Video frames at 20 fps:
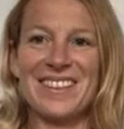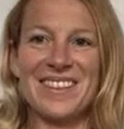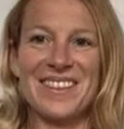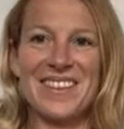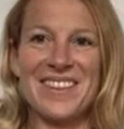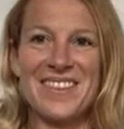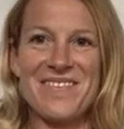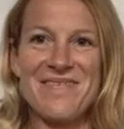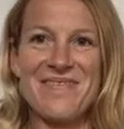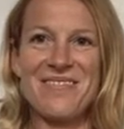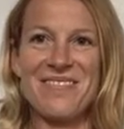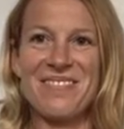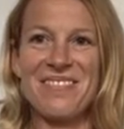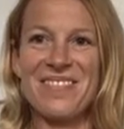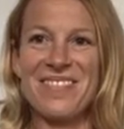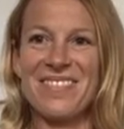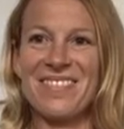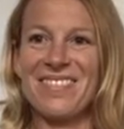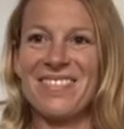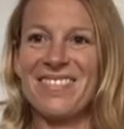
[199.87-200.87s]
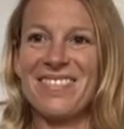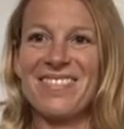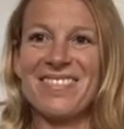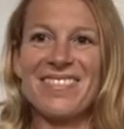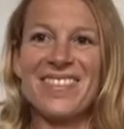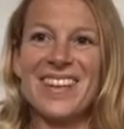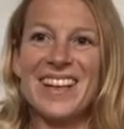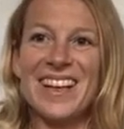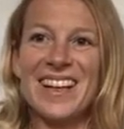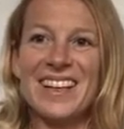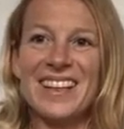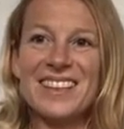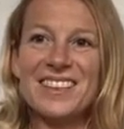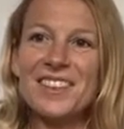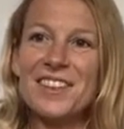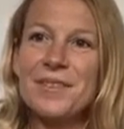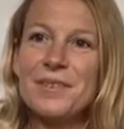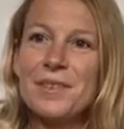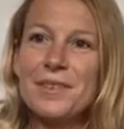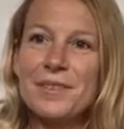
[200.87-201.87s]
So,
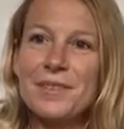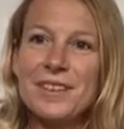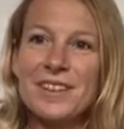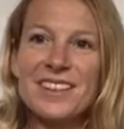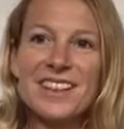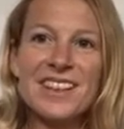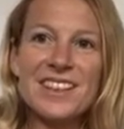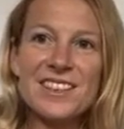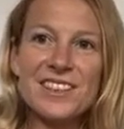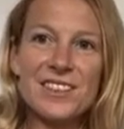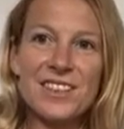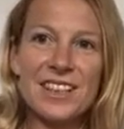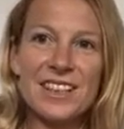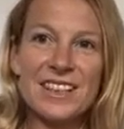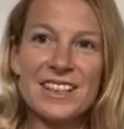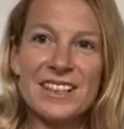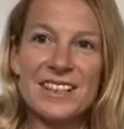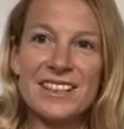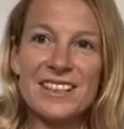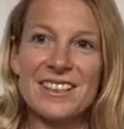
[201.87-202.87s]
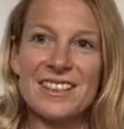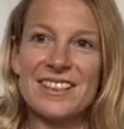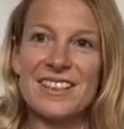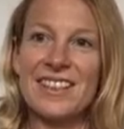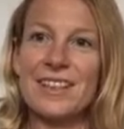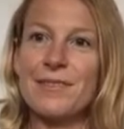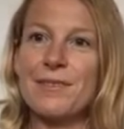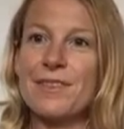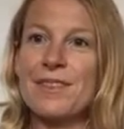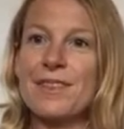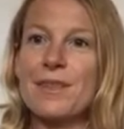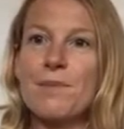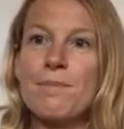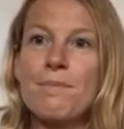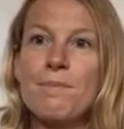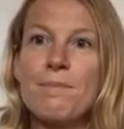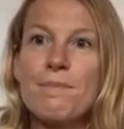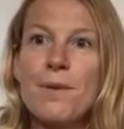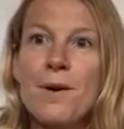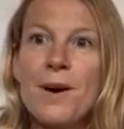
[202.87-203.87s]
anytime you're feeling stress, if there's a
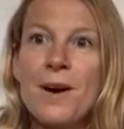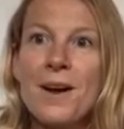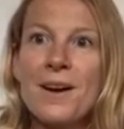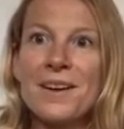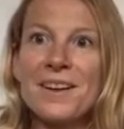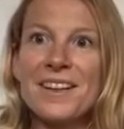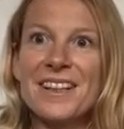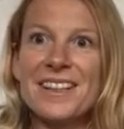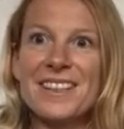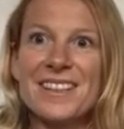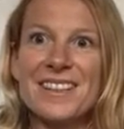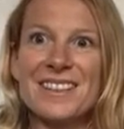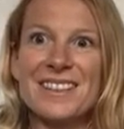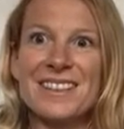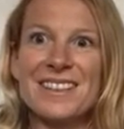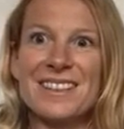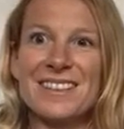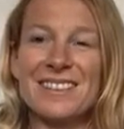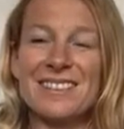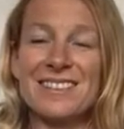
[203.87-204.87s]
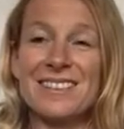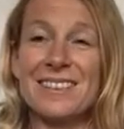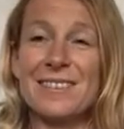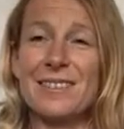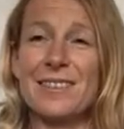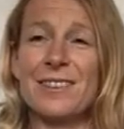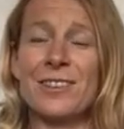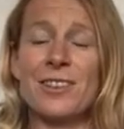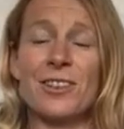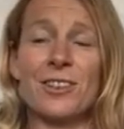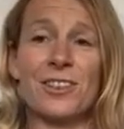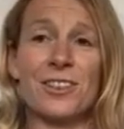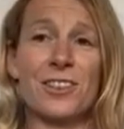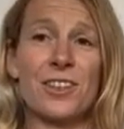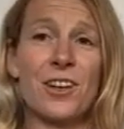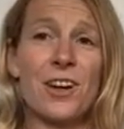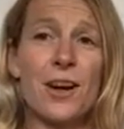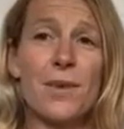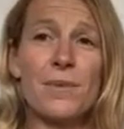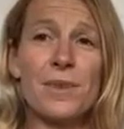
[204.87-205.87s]
minor incident, if you've got
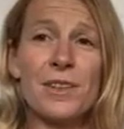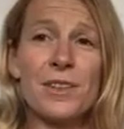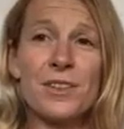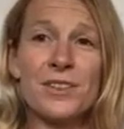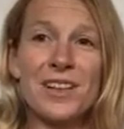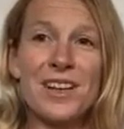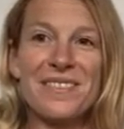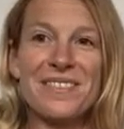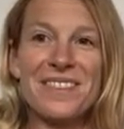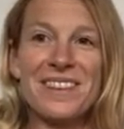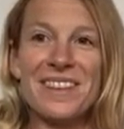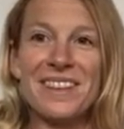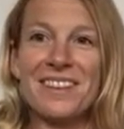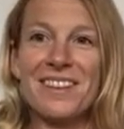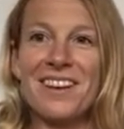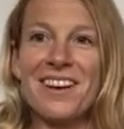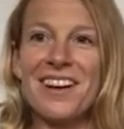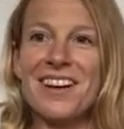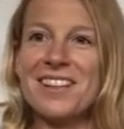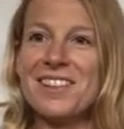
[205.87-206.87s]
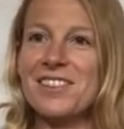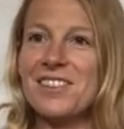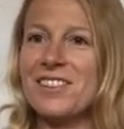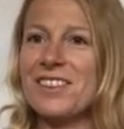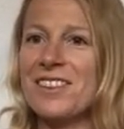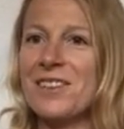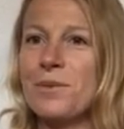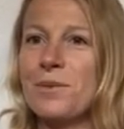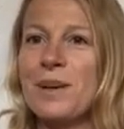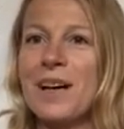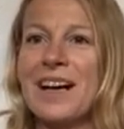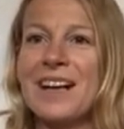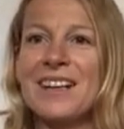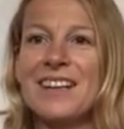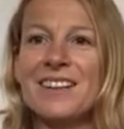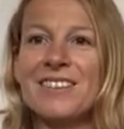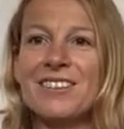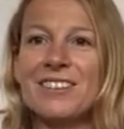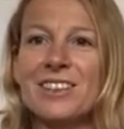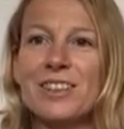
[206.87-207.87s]
time at the traffic lights or in the
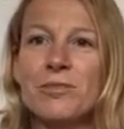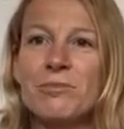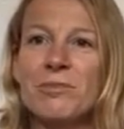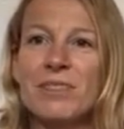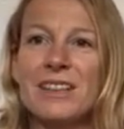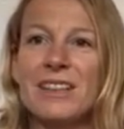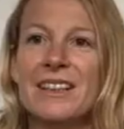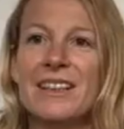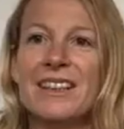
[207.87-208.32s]
waiting room,